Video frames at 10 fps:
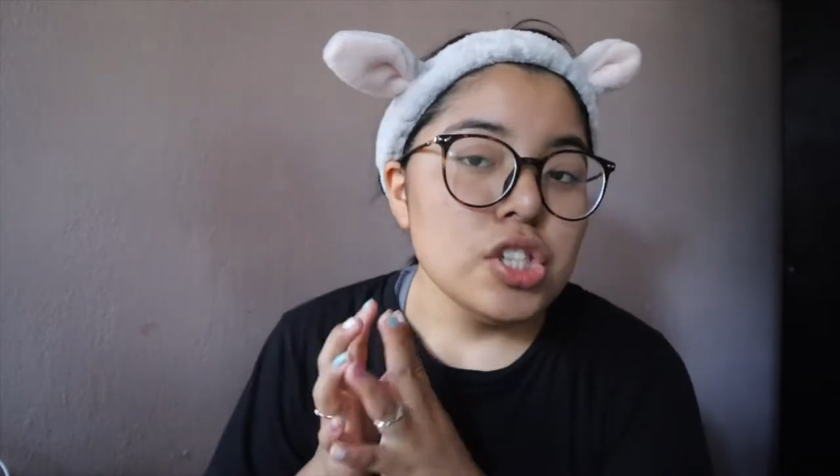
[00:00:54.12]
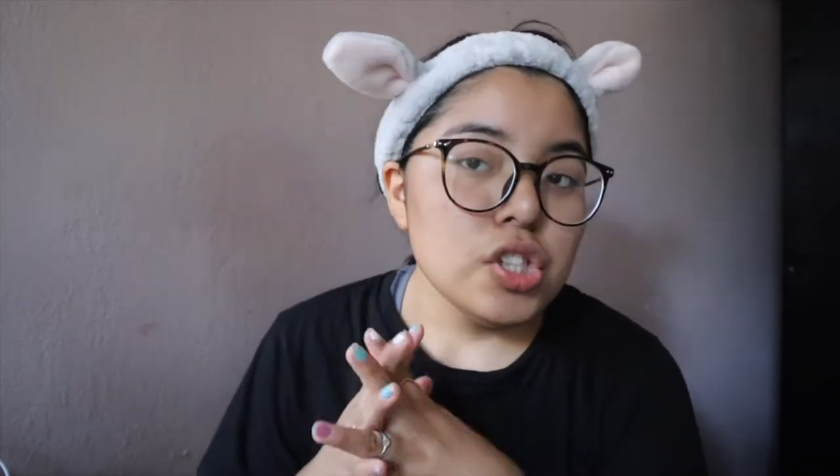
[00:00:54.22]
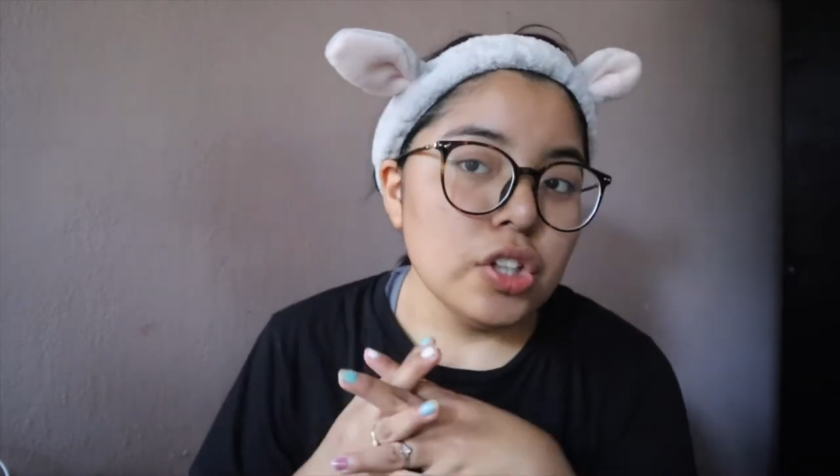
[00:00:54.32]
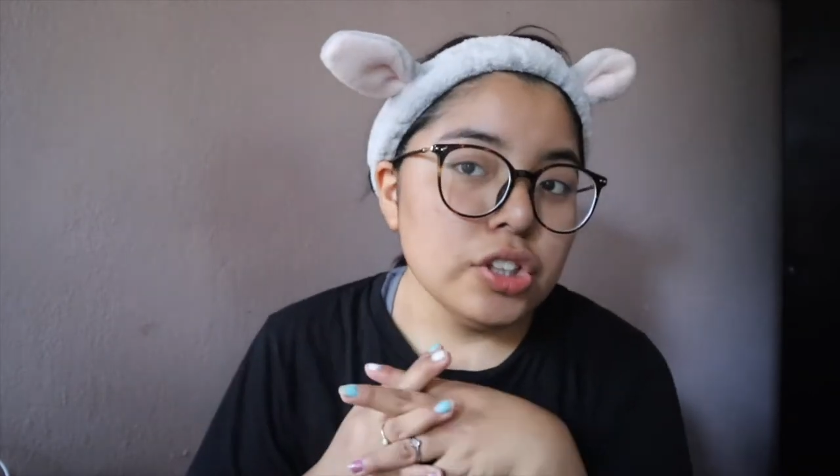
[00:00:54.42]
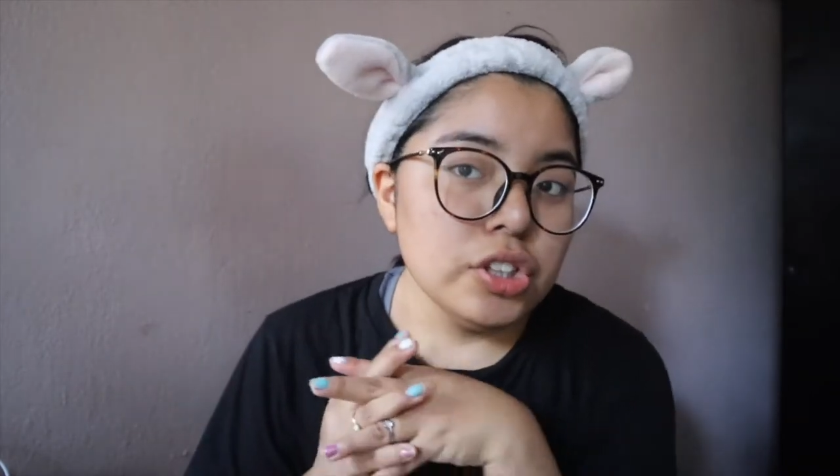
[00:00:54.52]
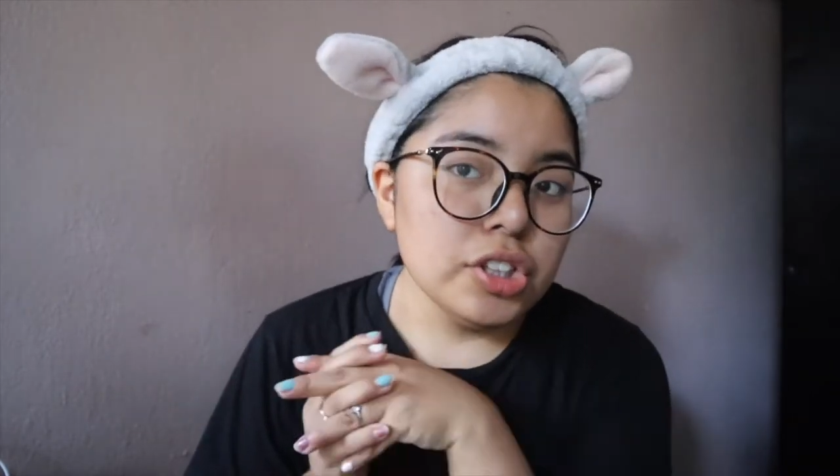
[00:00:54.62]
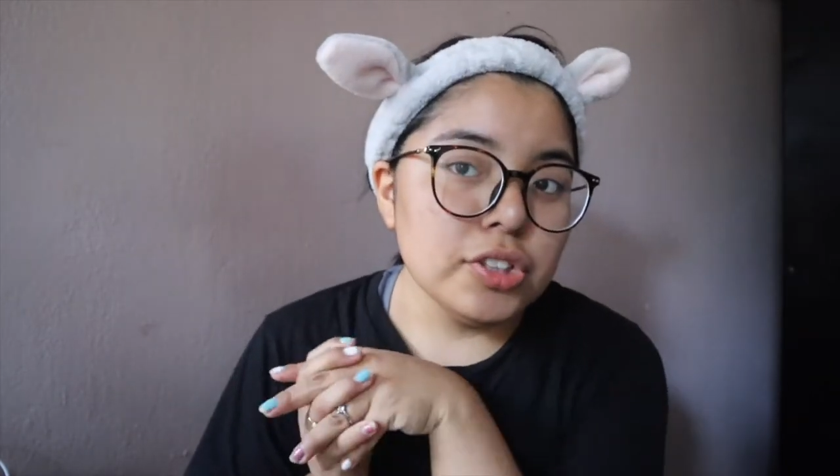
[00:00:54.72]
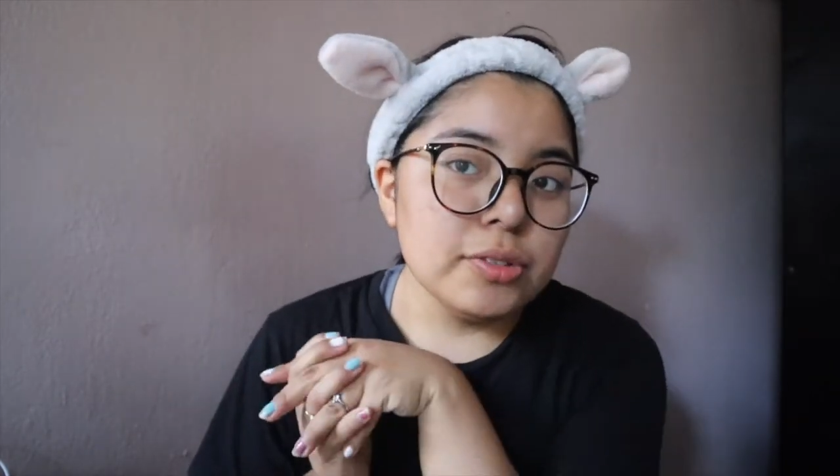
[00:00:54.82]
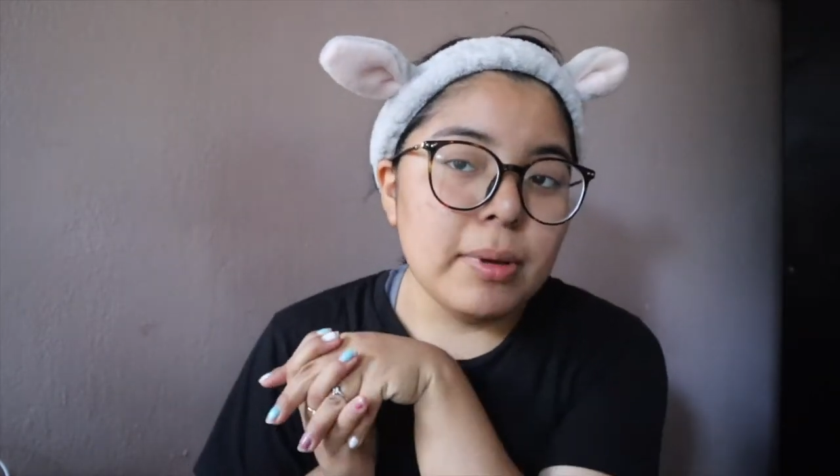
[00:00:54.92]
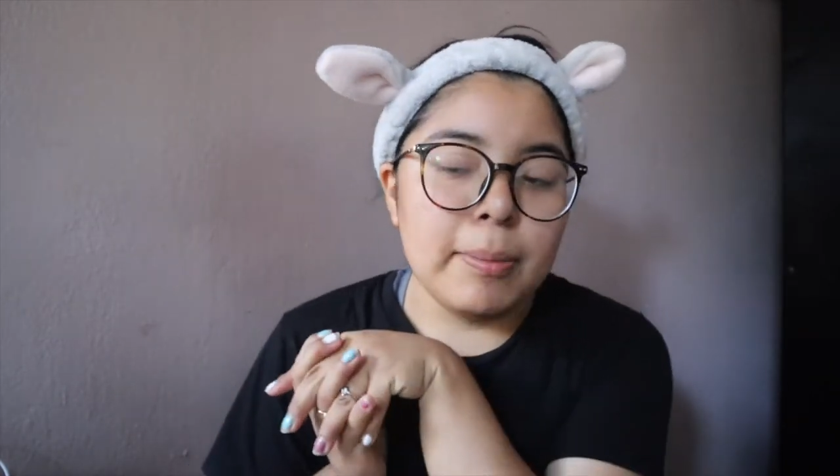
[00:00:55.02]
to go to
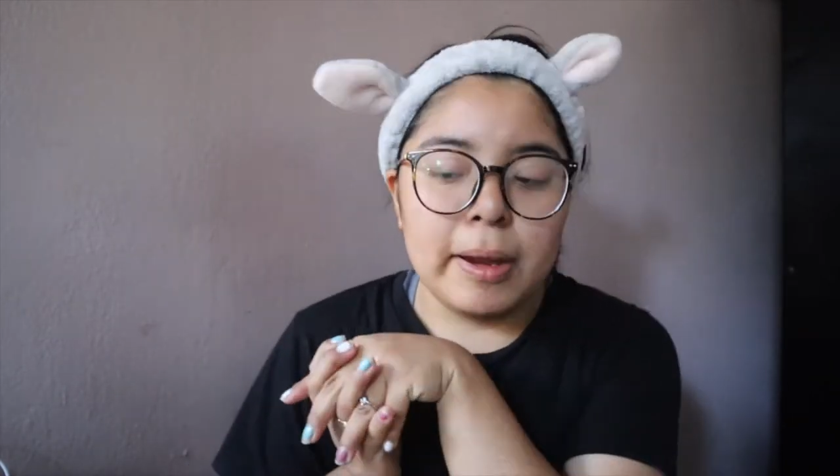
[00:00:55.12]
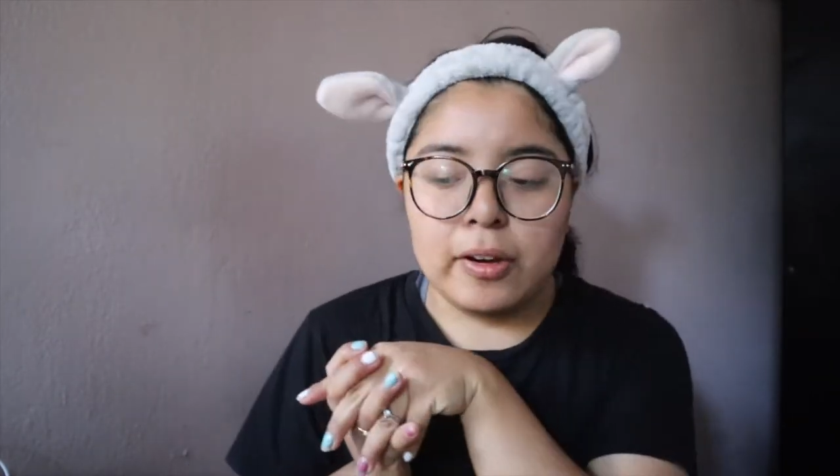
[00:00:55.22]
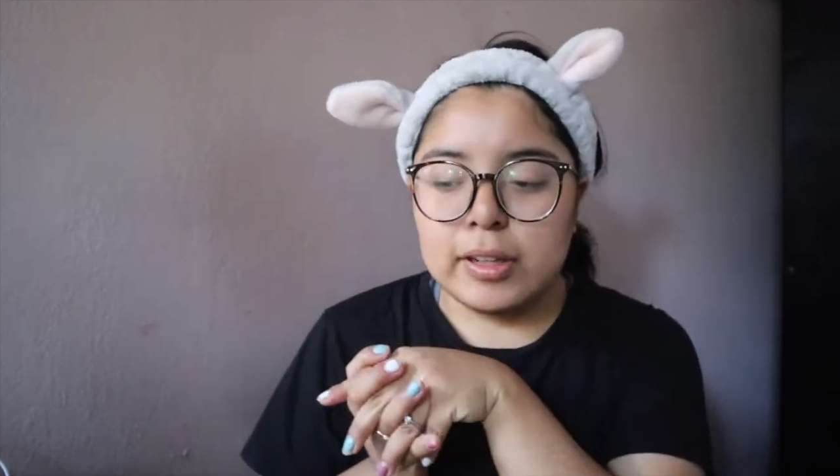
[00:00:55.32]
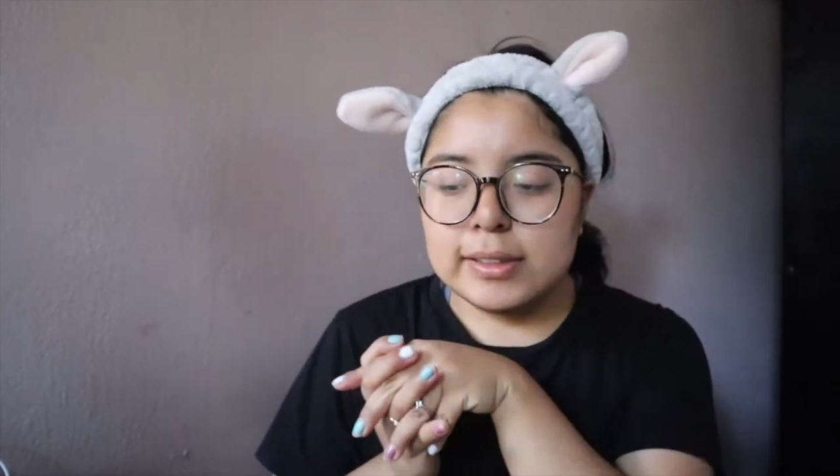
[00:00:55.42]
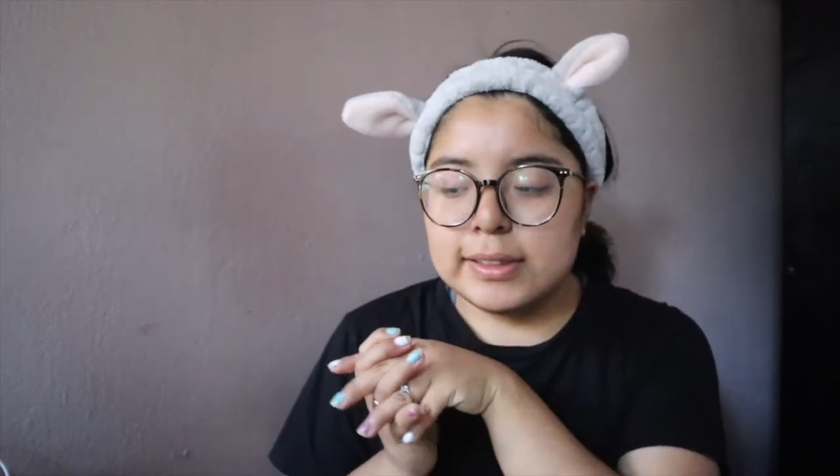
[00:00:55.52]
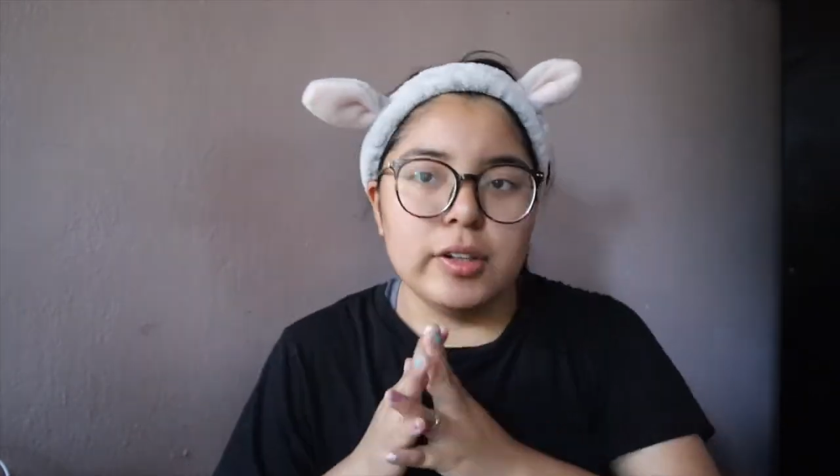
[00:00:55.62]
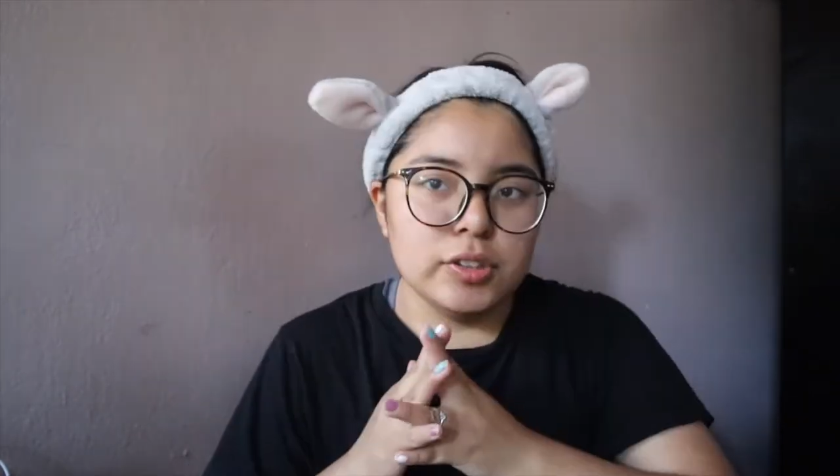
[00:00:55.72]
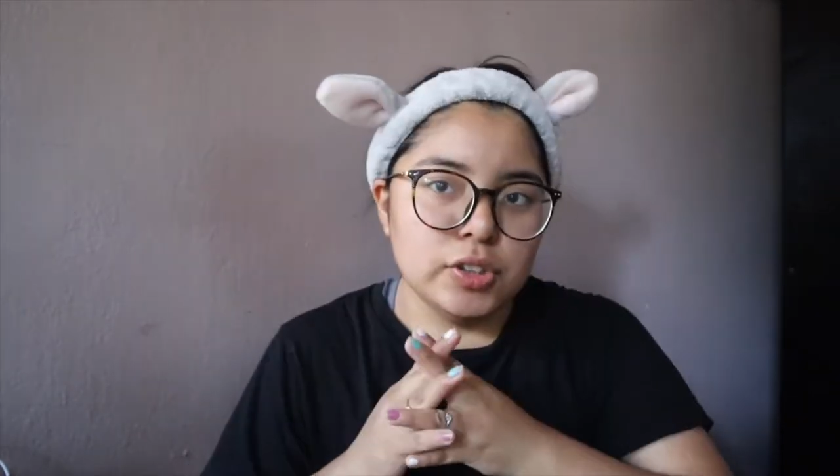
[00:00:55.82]
church with my parents I go